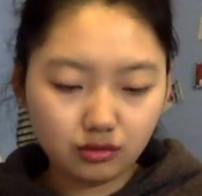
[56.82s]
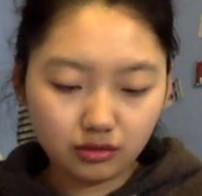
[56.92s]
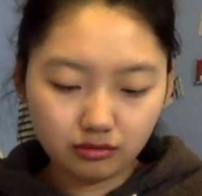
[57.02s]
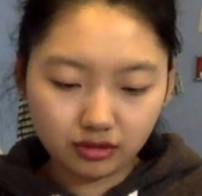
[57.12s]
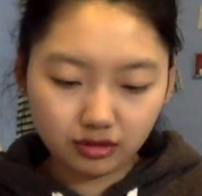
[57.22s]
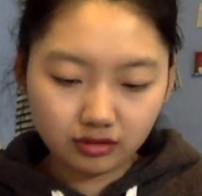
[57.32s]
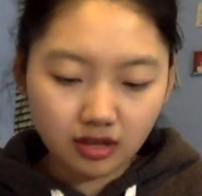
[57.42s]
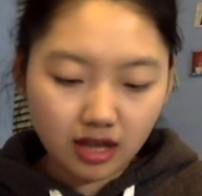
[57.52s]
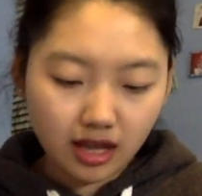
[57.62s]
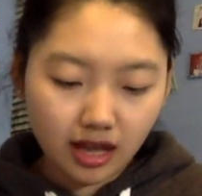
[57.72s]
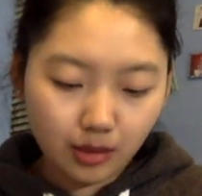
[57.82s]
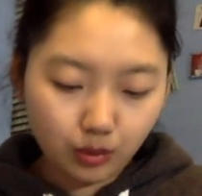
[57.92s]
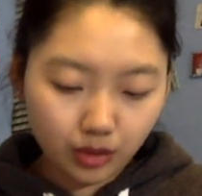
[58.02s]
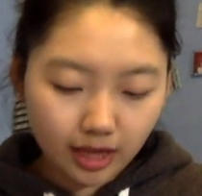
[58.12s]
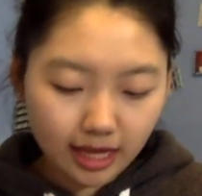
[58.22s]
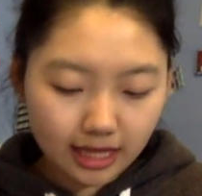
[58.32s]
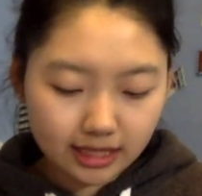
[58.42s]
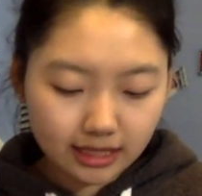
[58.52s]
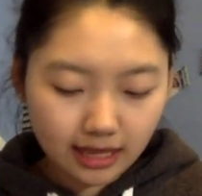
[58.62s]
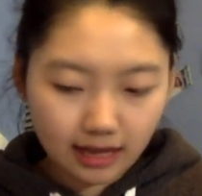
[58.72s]
Oh no. I
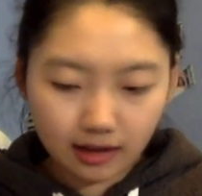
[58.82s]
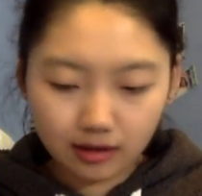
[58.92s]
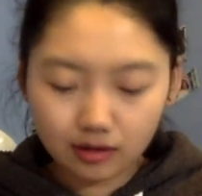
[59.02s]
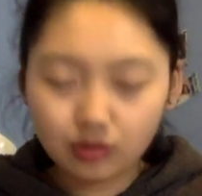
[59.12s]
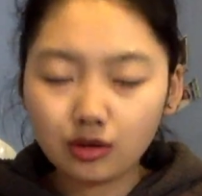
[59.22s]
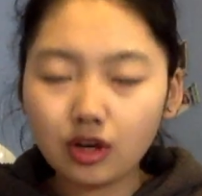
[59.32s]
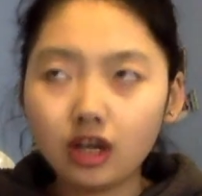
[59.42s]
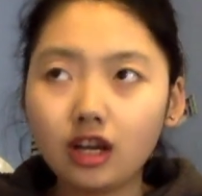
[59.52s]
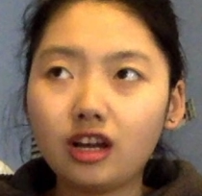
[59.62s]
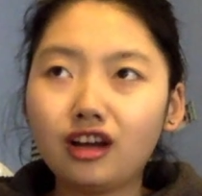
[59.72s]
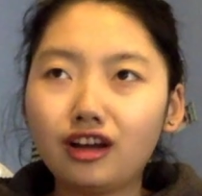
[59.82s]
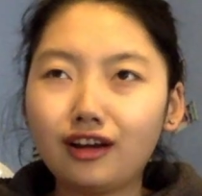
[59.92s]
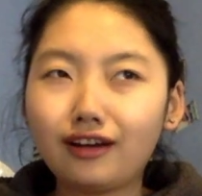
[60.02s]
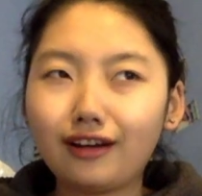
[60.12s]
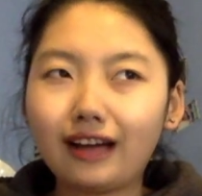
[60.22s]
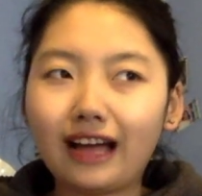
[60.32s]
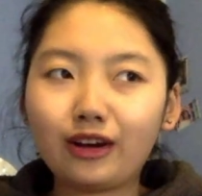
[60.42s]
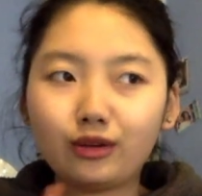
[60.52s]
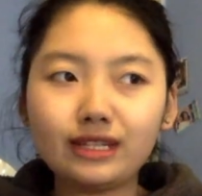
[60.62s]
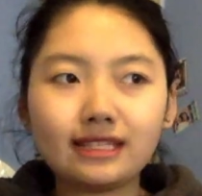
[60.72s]
realize how I
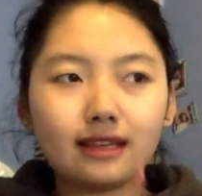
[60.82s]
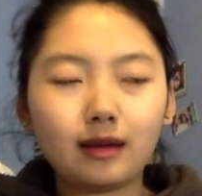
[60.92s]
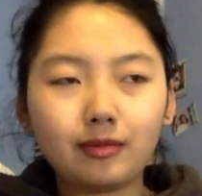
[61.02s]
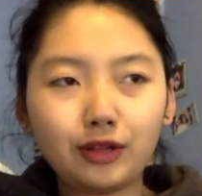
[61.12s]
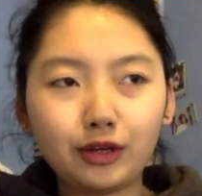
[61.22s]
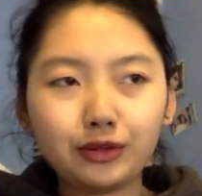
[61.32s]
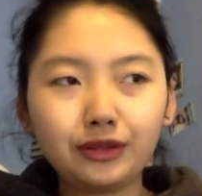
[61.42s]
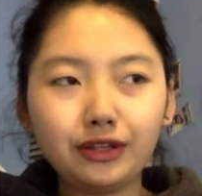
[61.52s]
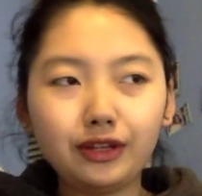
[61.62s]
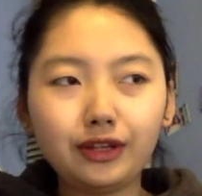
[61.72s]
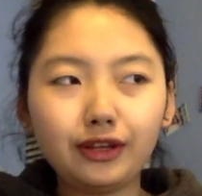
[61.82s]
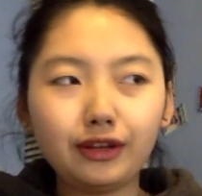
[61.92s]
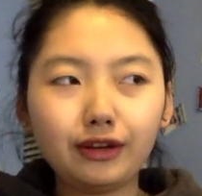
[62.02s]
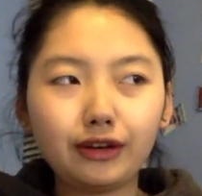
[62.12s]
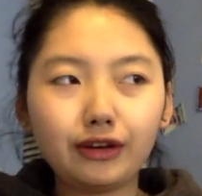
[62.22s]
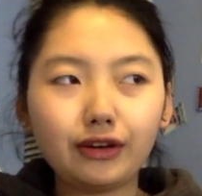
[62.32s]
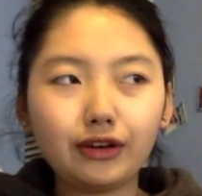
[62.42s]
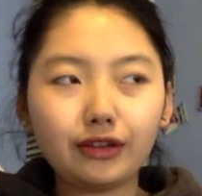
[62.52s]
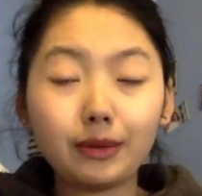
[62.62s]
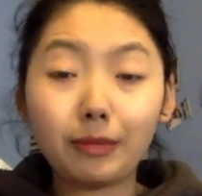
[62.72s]
always upload
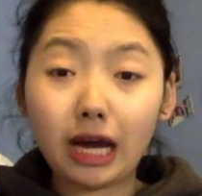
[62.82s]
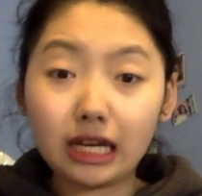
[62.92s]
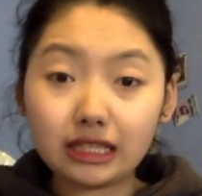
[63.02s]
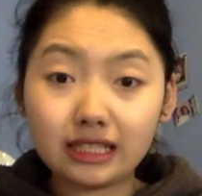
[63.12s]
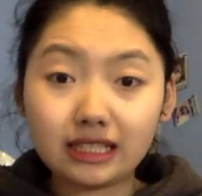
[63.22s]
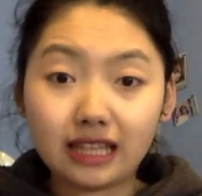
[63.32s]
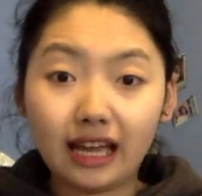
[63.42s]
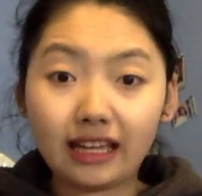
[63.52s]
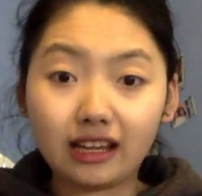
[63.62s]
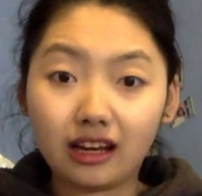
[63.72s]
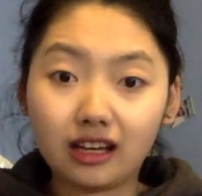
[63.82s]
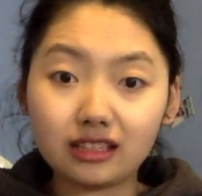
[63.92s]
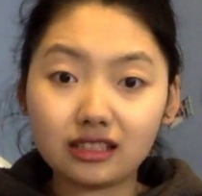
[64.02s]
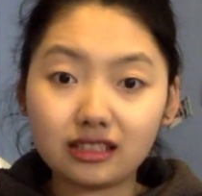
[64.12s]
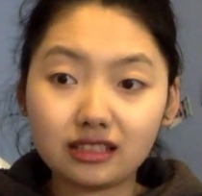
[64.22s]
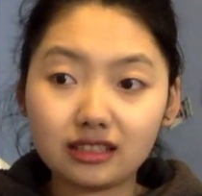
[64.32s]
the box that I got